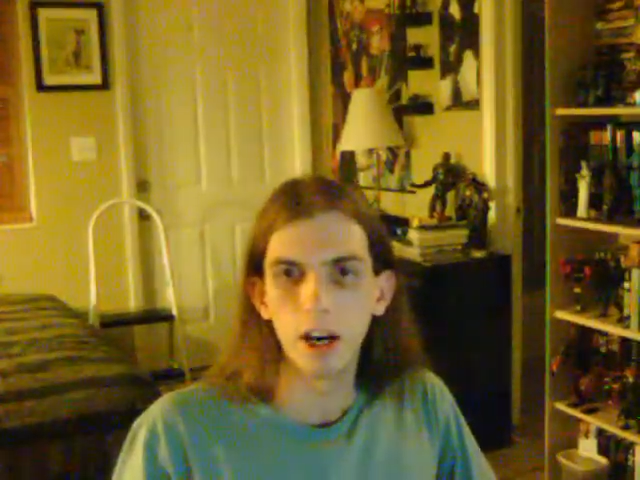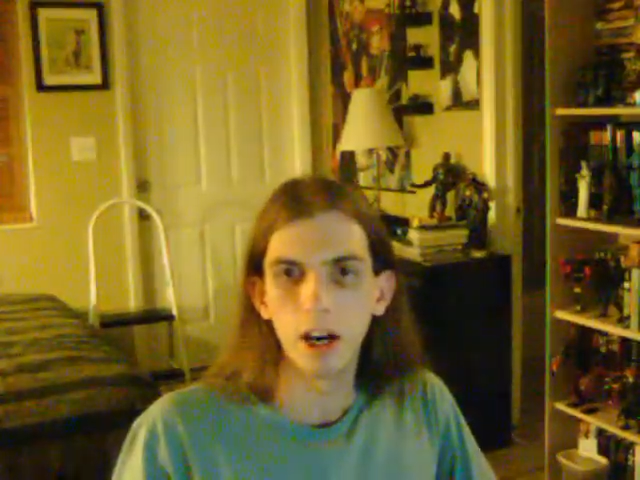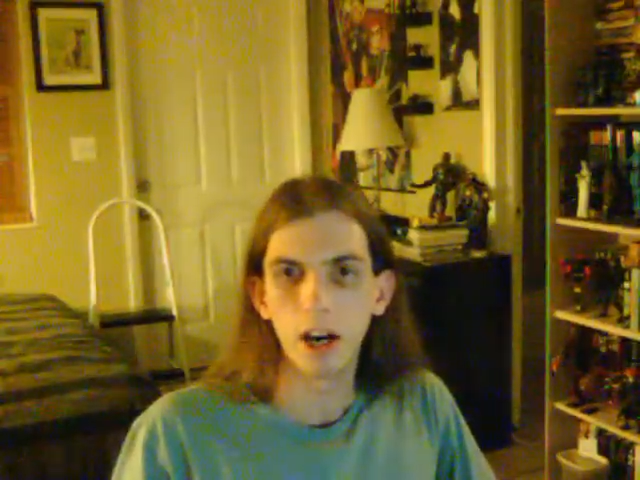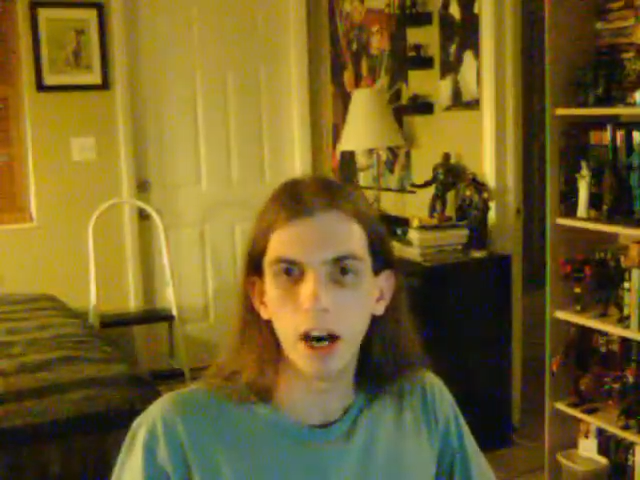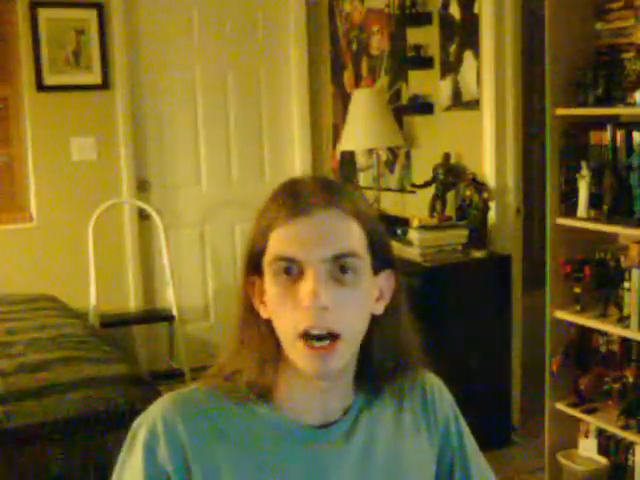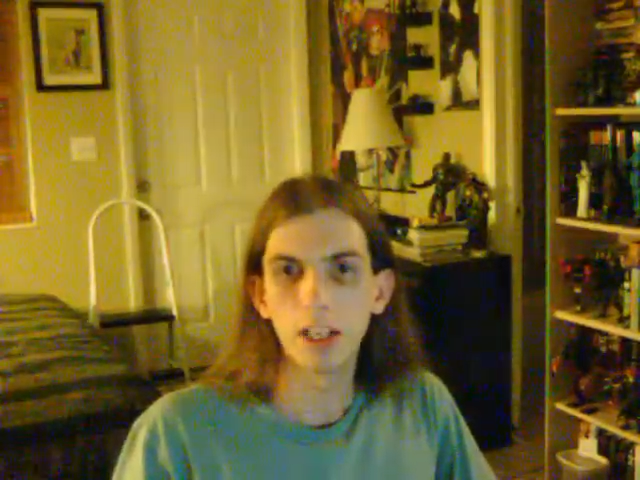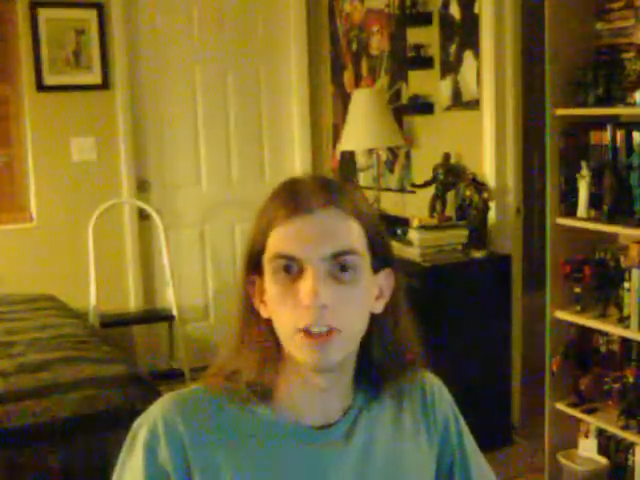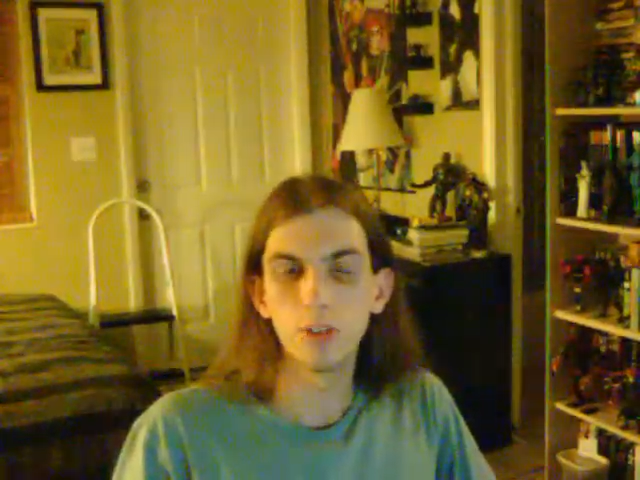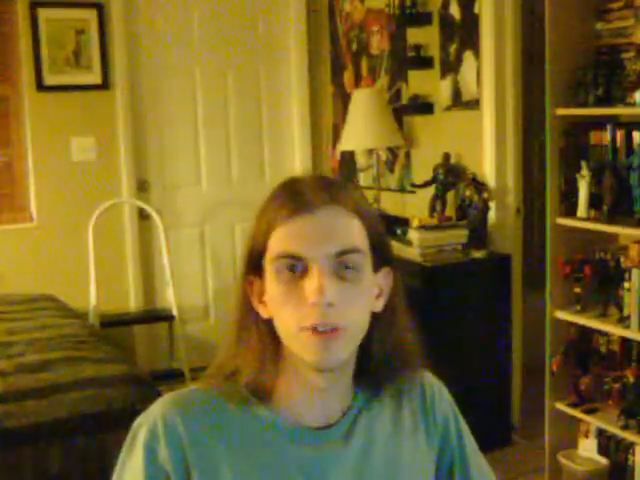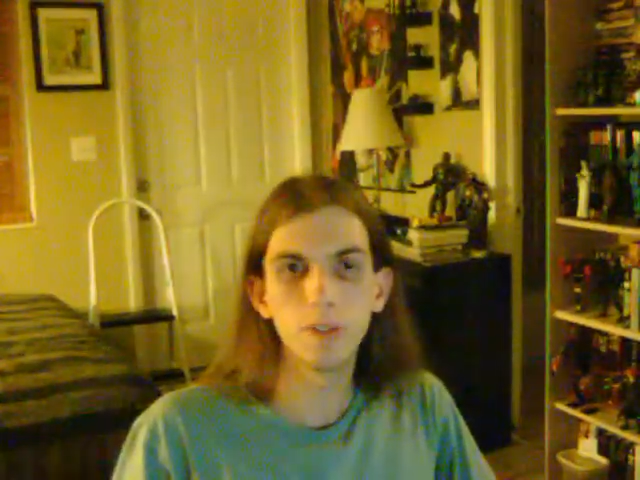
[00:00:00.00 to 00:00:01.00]
I
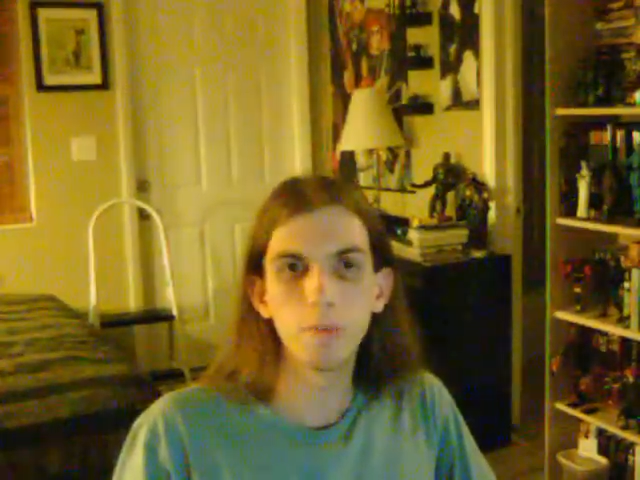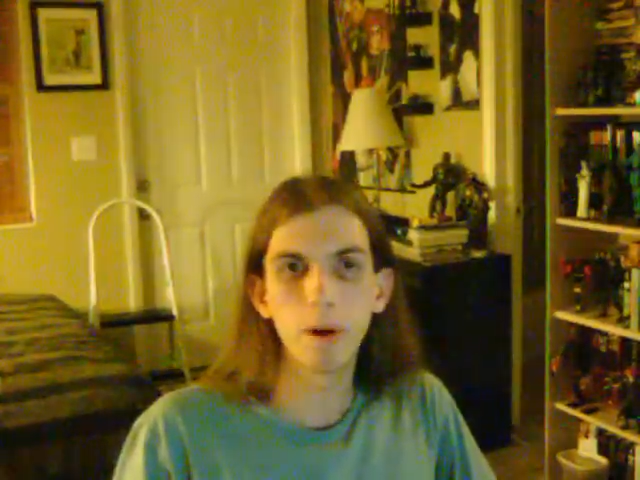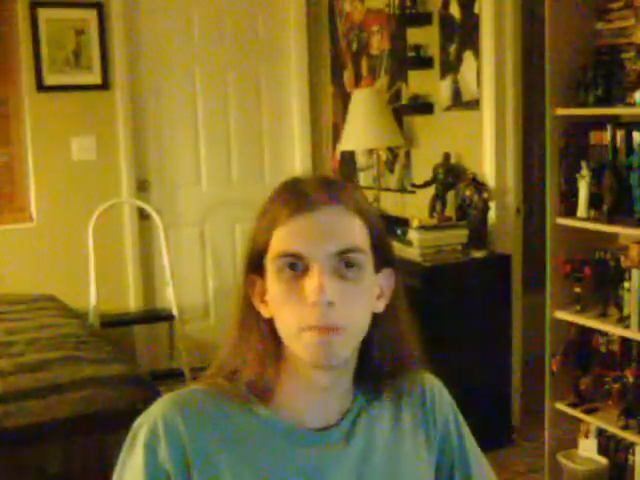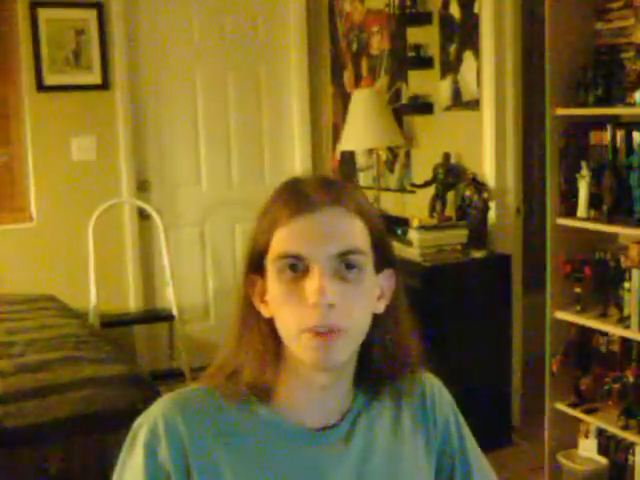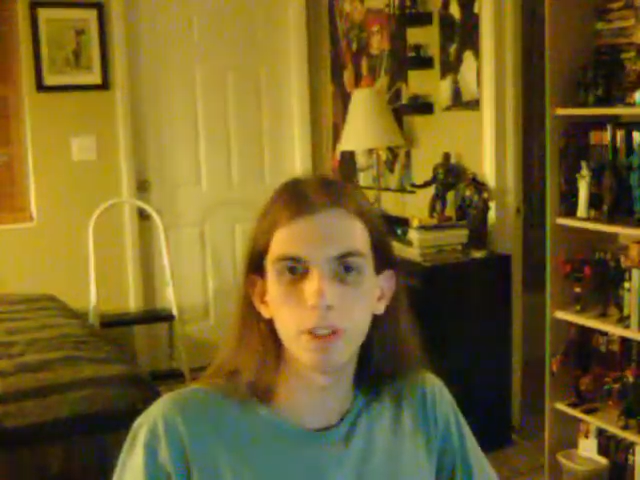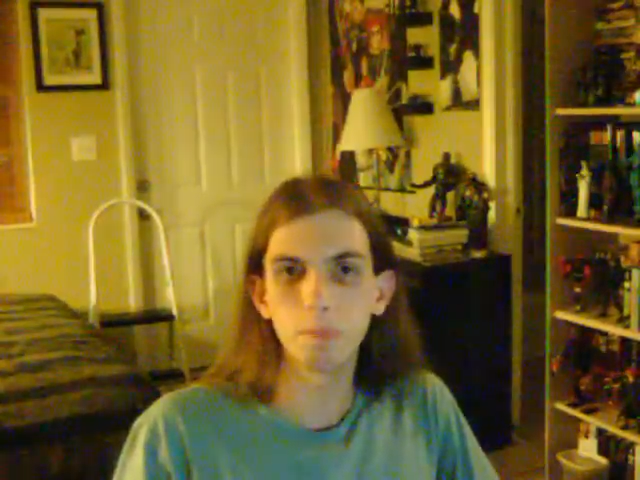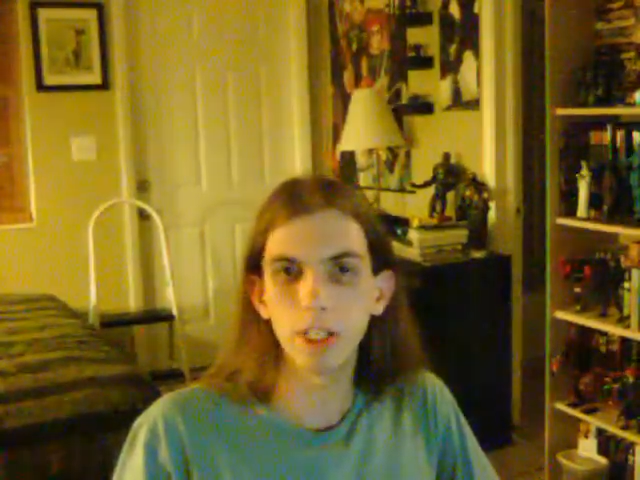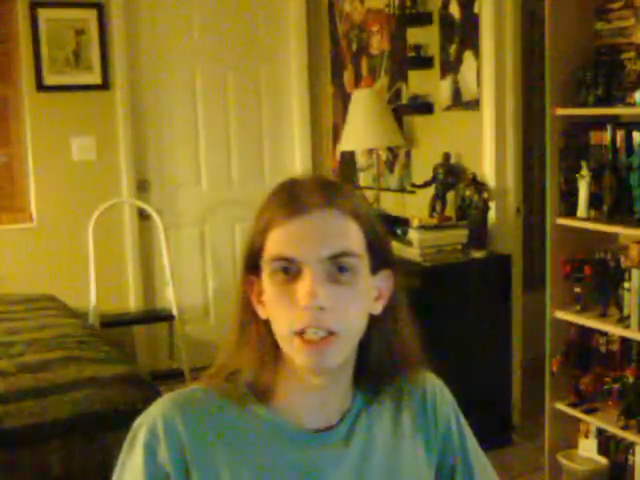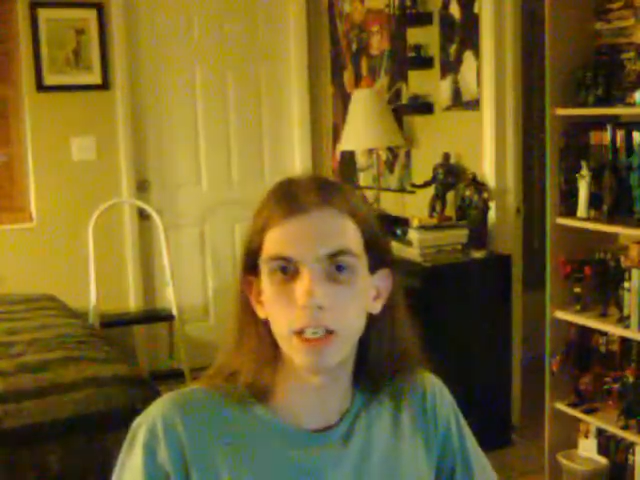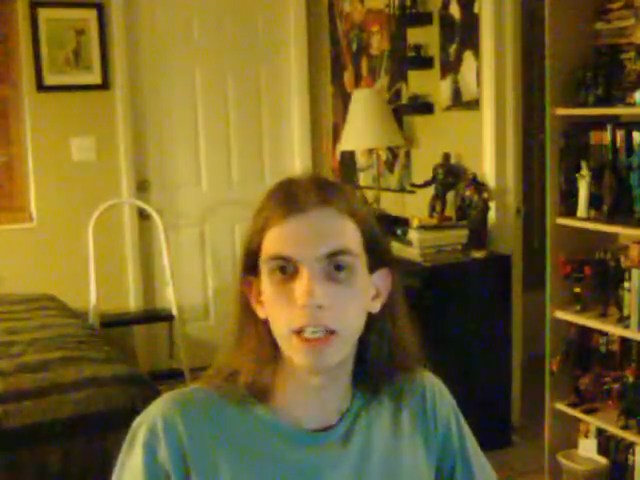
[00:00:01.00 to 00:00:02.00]
do remember
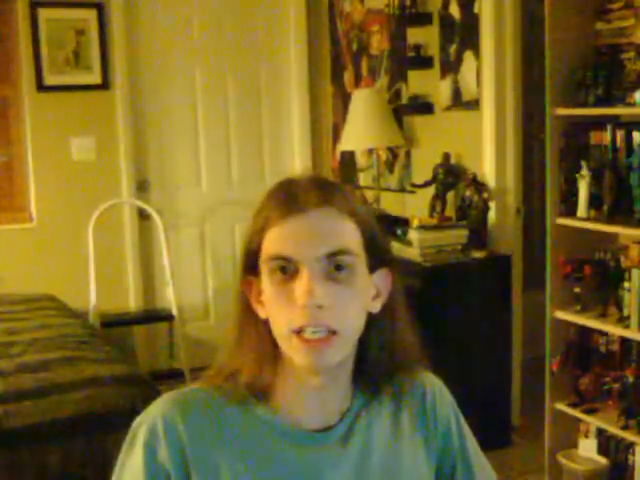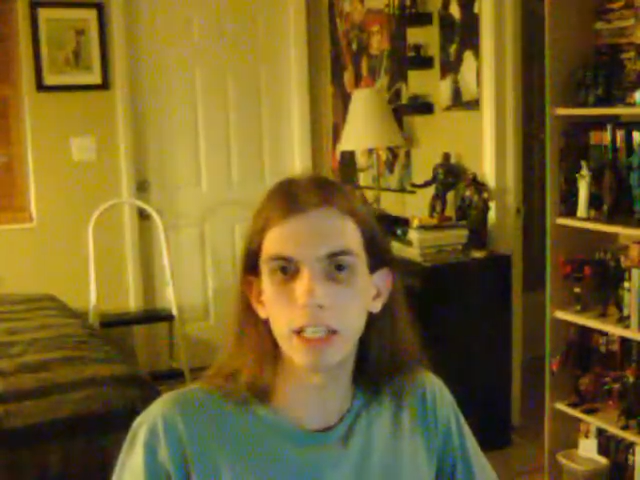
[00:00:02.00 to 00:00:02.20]
being